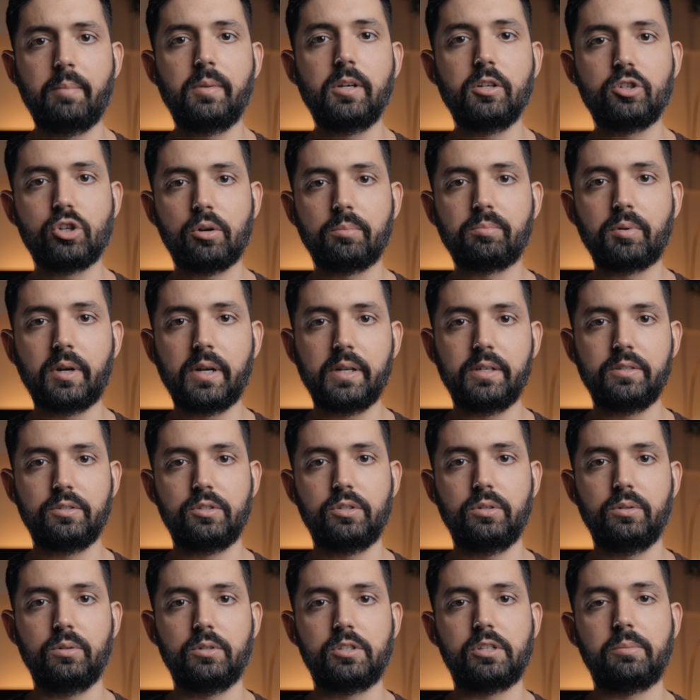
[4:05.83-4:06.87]
I'm going to jump right
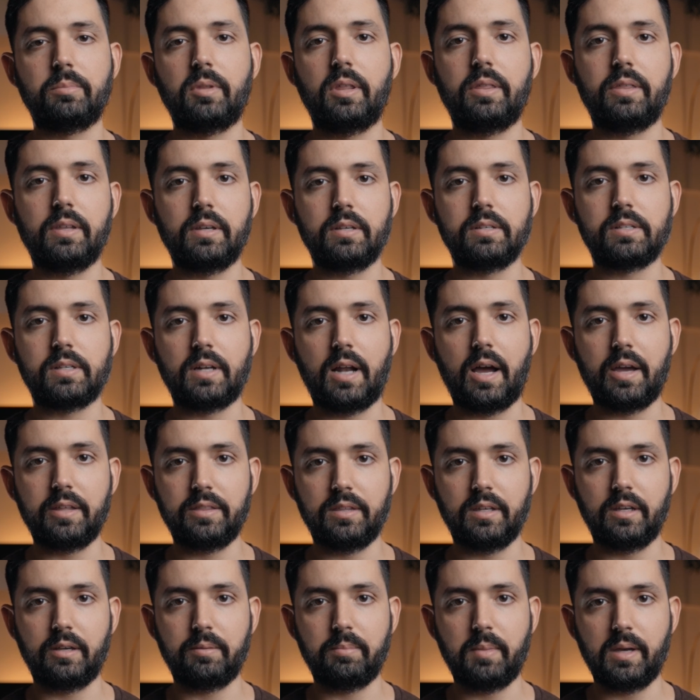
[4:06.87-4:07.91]
into some of the things that I
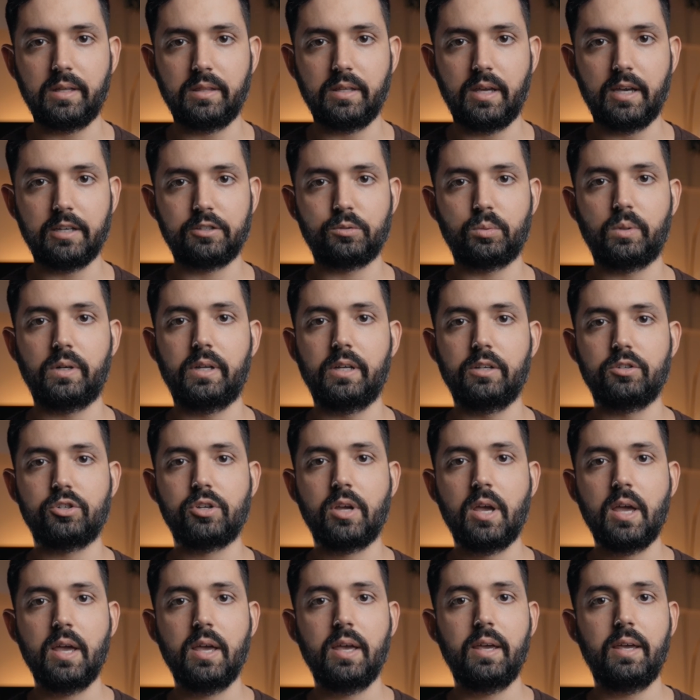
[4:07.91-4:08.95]
think make the S1H
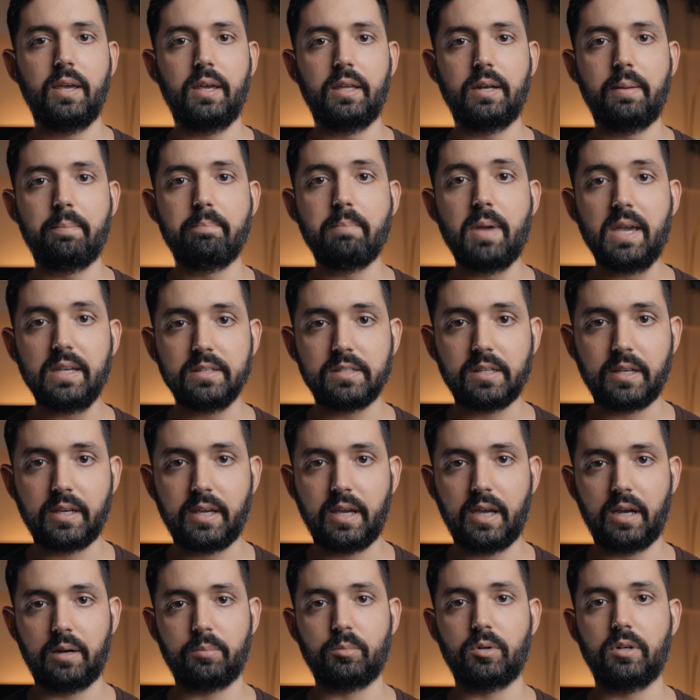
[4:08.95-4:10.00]
an amazing
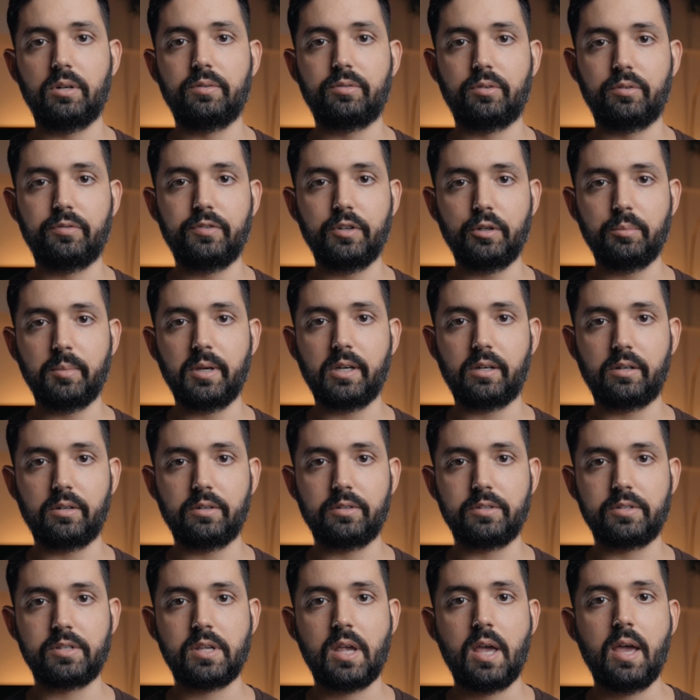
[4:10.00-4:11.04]
camera for
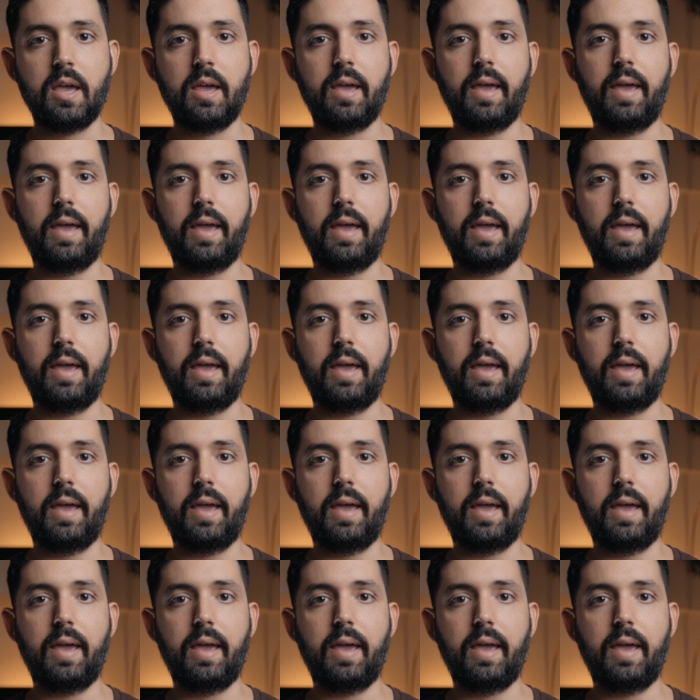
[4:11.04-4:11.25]
filmmakers,